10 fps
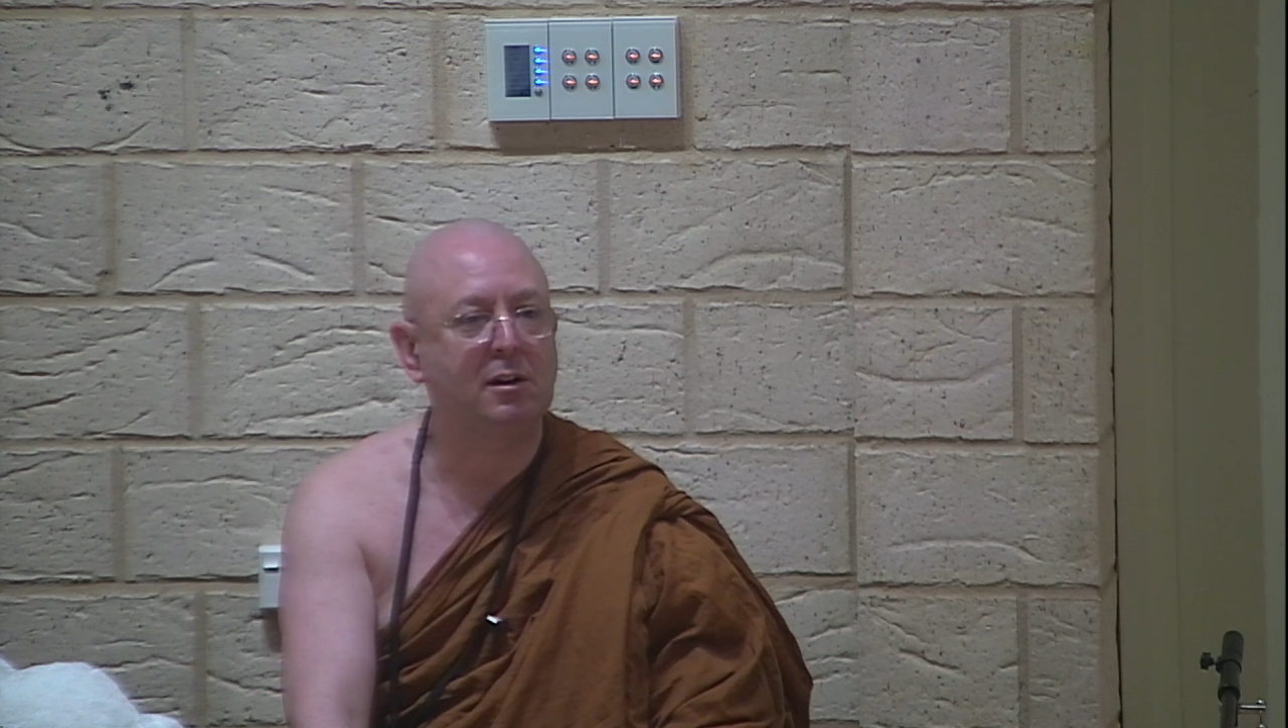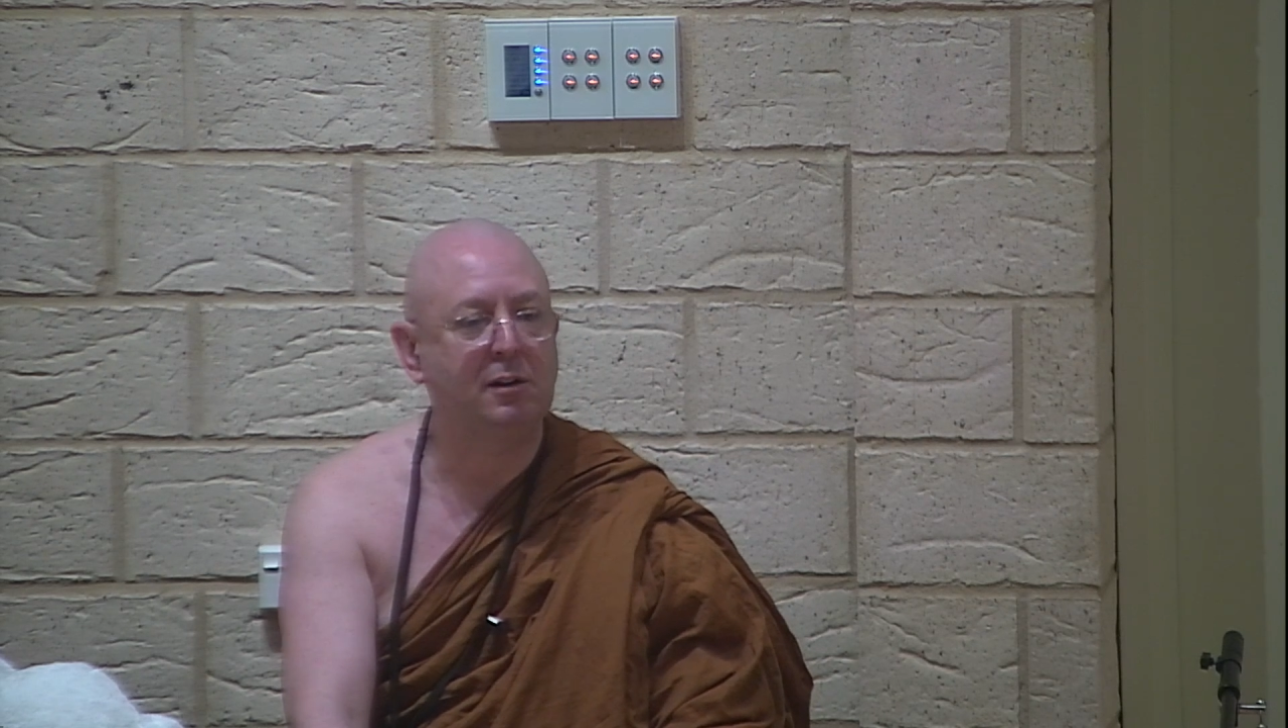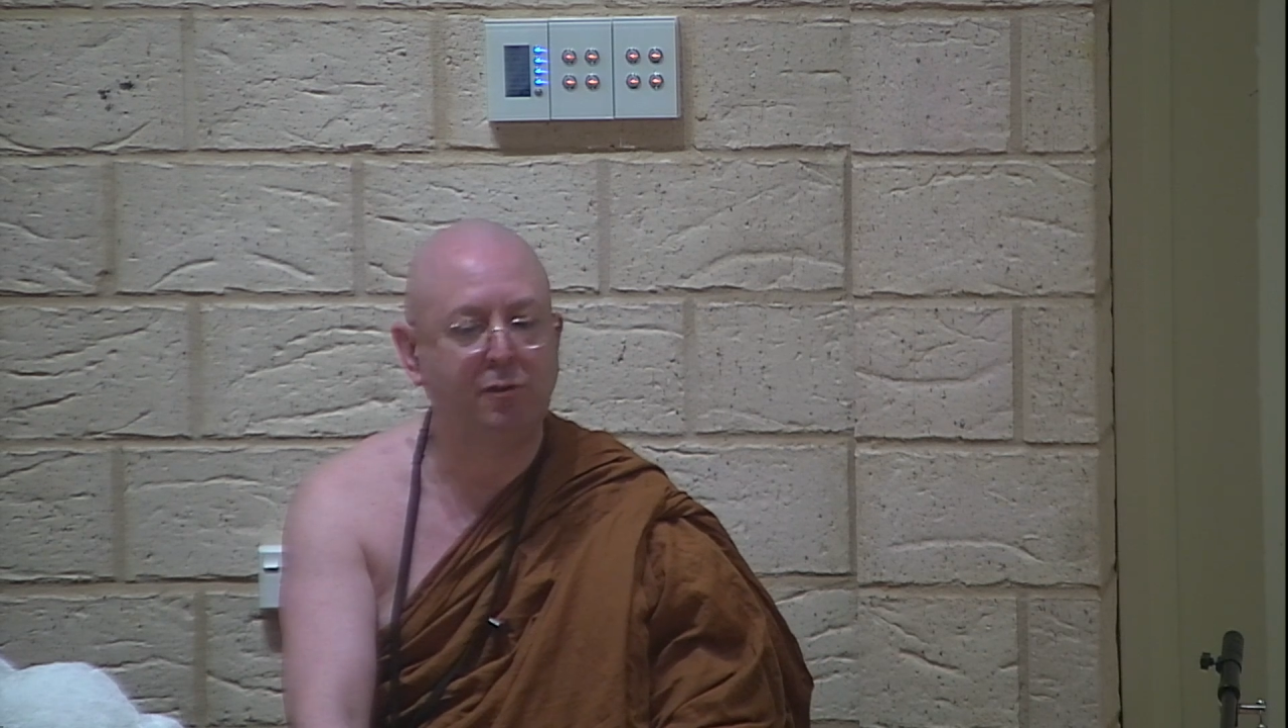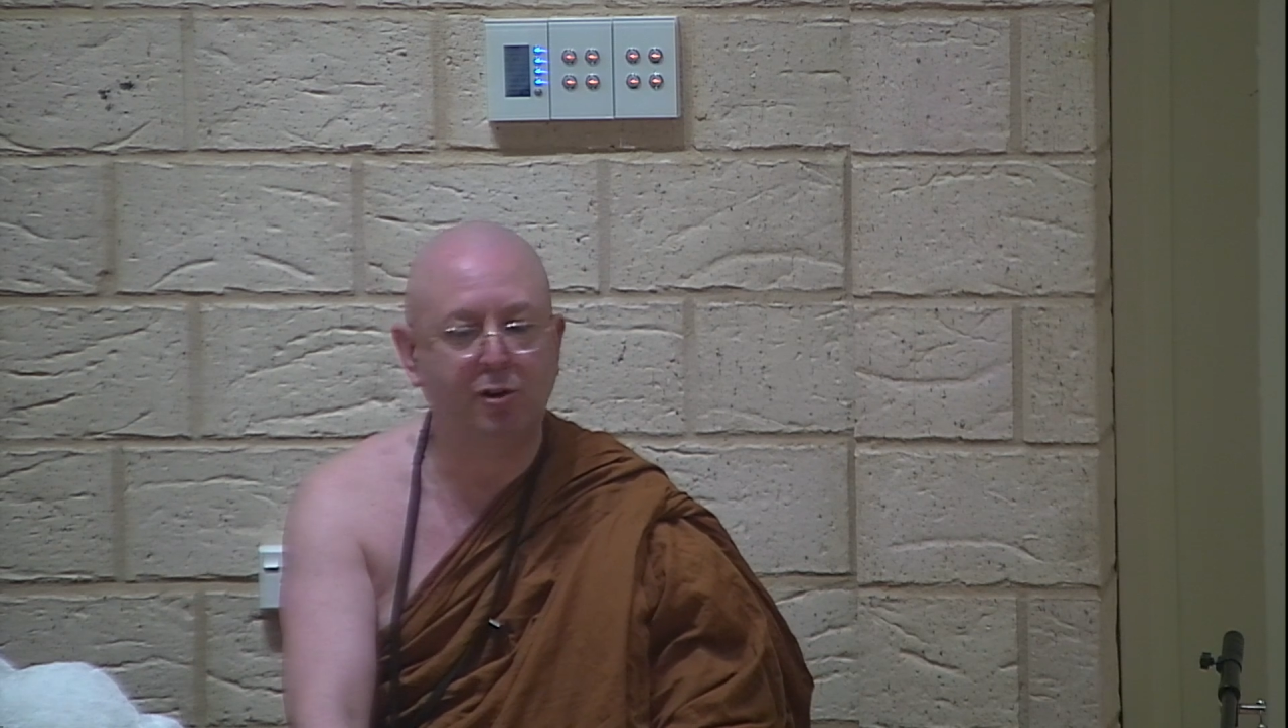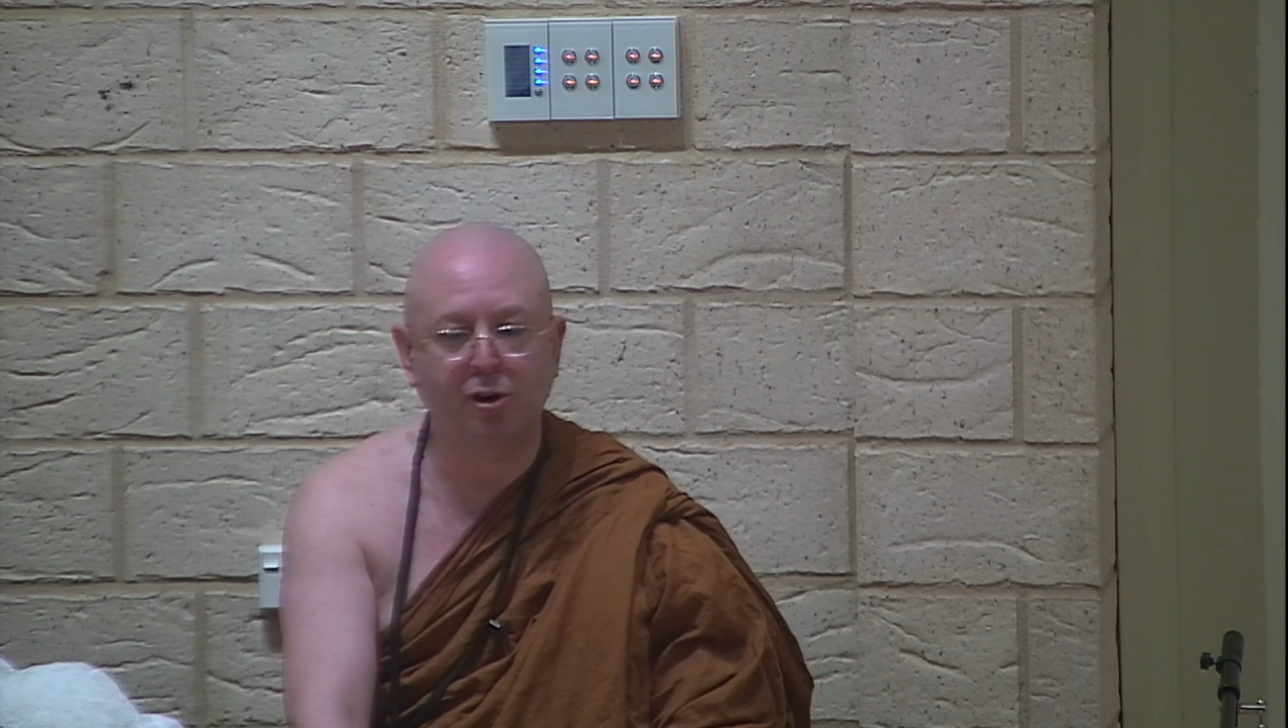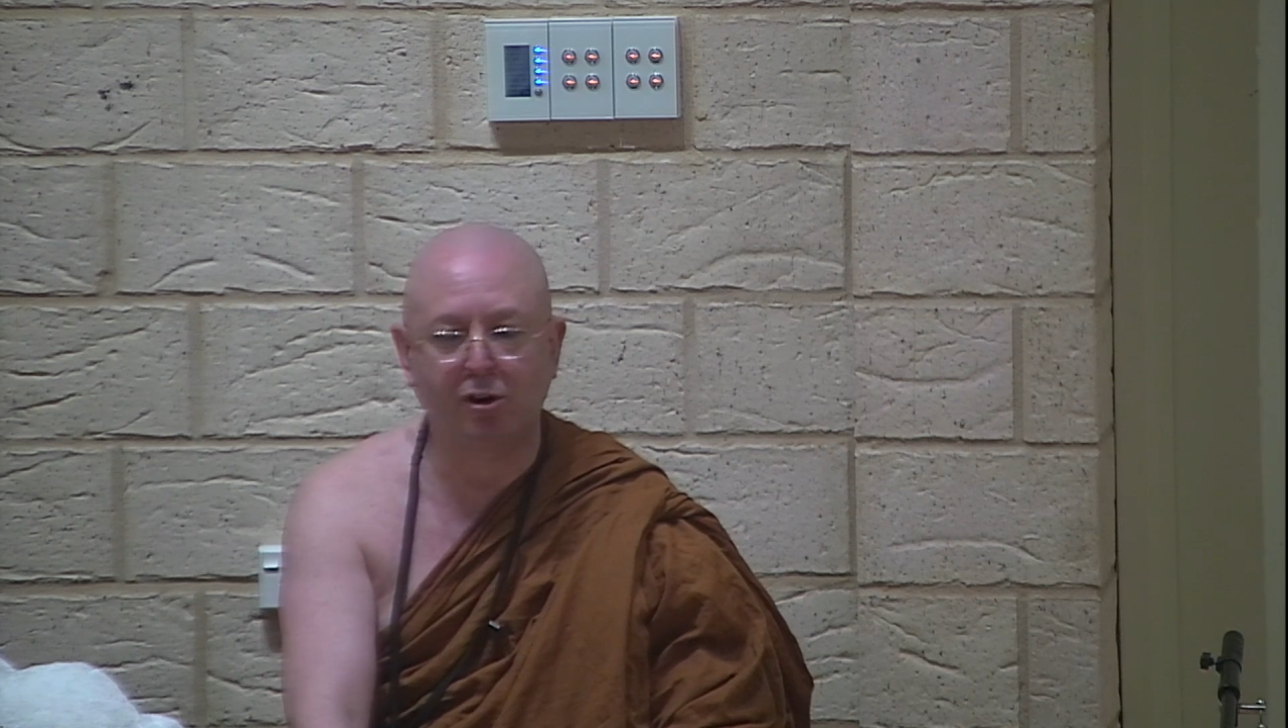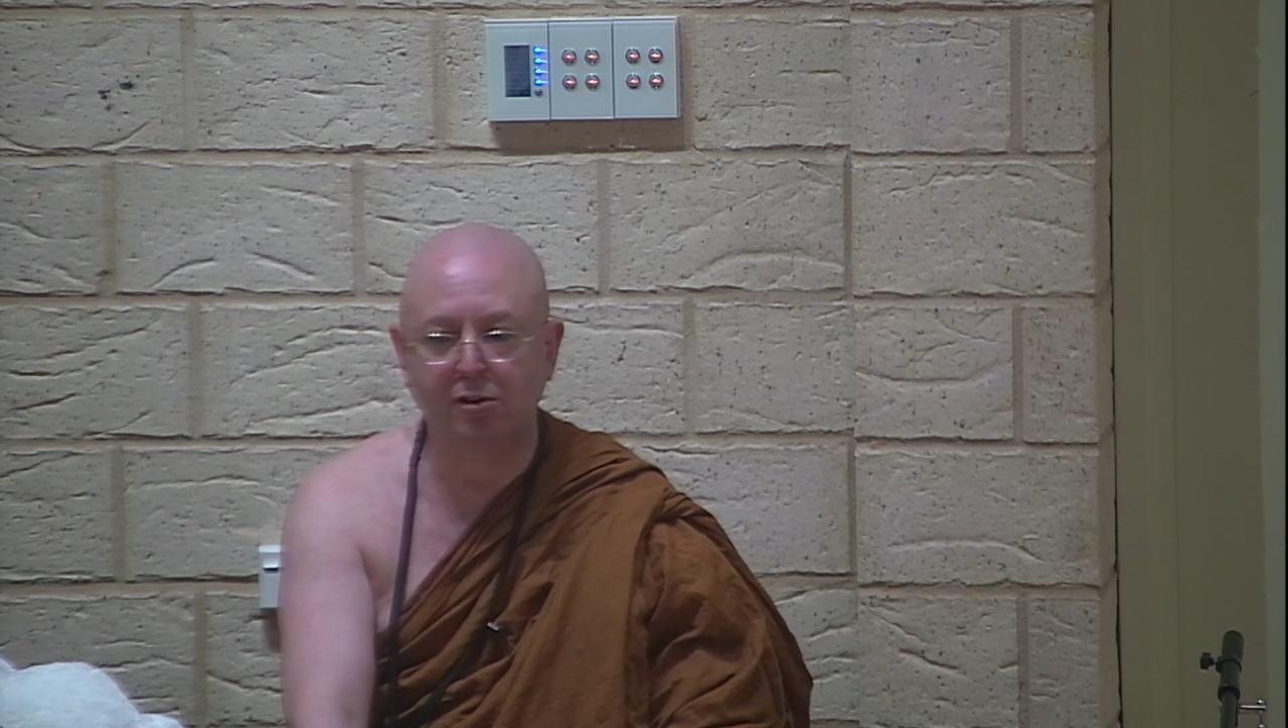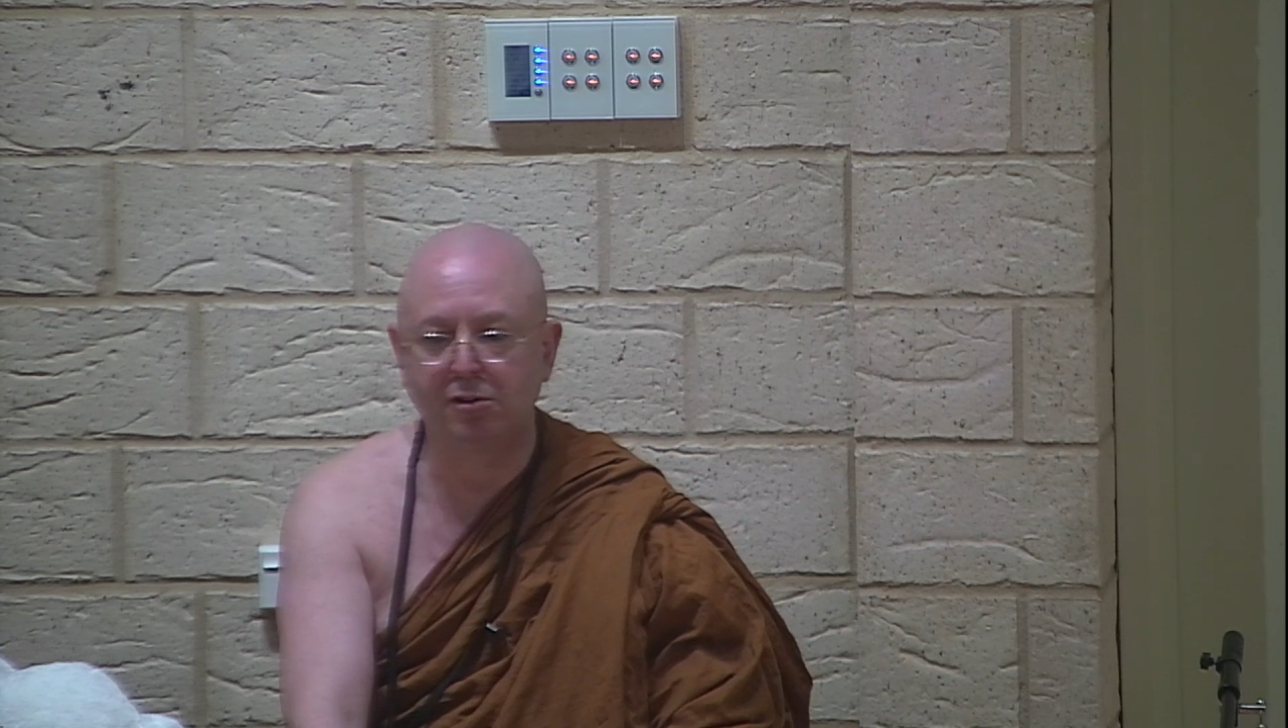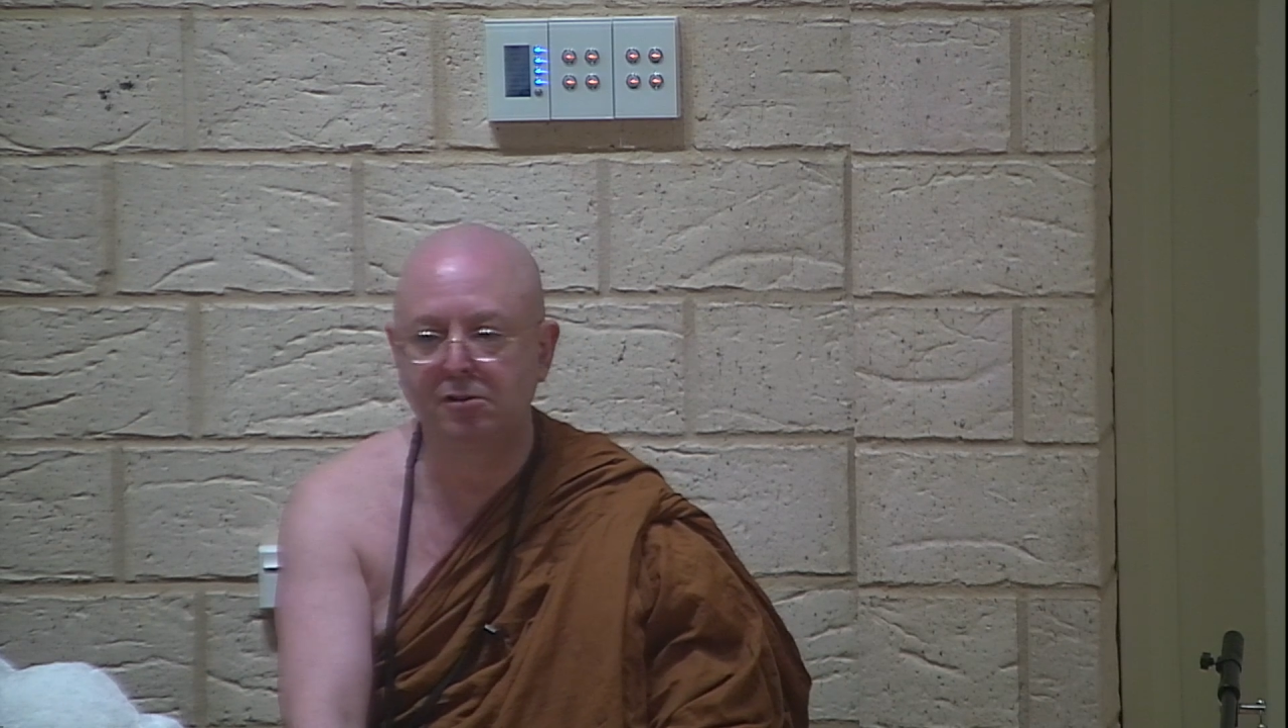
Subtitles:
he forgot.